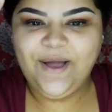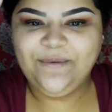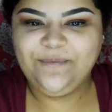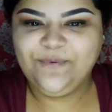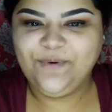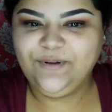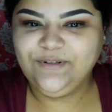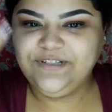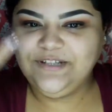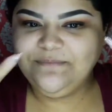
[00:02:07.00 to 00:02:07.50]
I
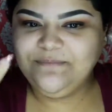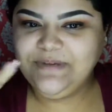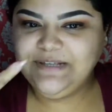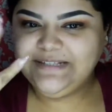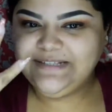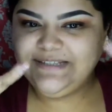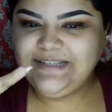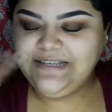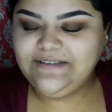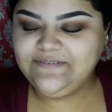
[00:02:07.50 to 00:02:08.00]
rolled up my
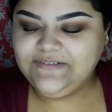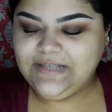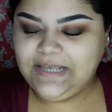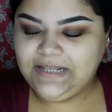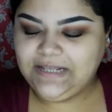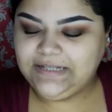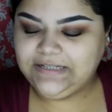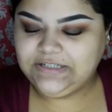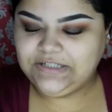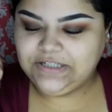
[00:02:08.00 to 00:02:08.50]
sleeves
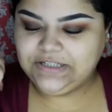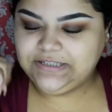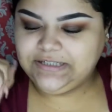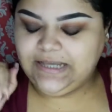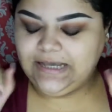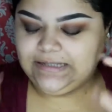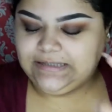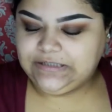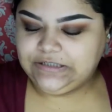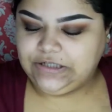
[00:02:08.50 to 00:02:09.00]
and let's just
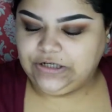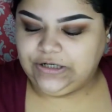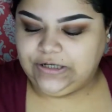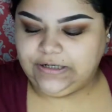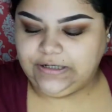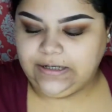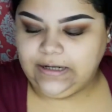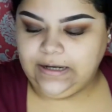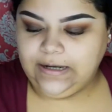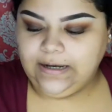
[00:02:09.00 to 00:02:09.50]
get
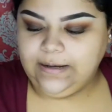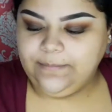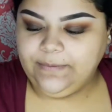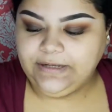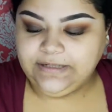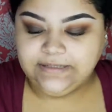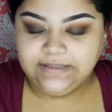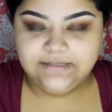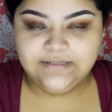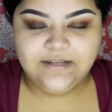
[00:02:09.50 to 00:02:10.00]
started.
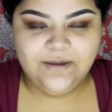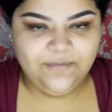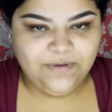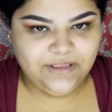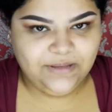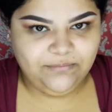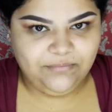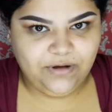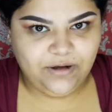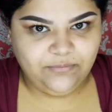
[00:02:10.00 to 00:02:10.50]
It does come
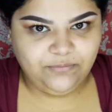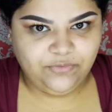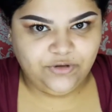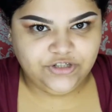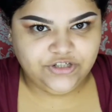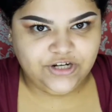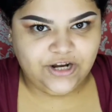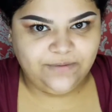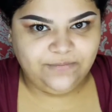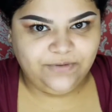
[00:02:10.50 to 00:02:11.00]
with the pump,
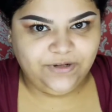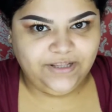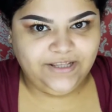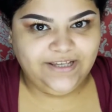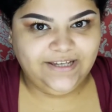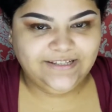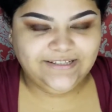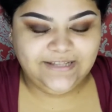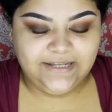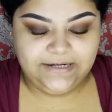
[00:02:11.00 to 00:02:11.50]
which I'm
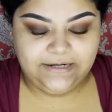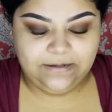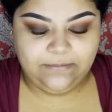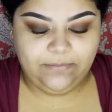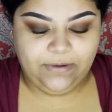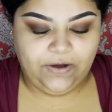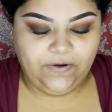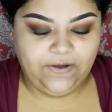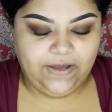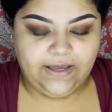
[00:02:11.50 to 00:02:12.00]
really excited
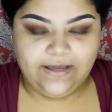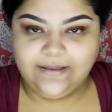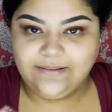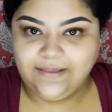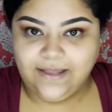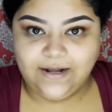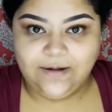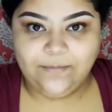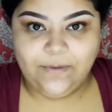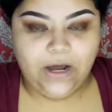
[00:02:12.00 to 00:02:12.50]
about and
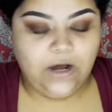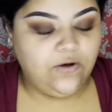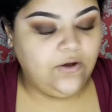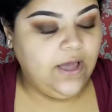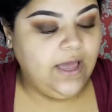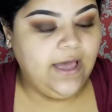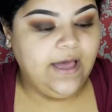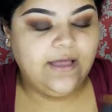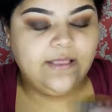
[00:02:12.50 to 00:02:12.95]
glad about.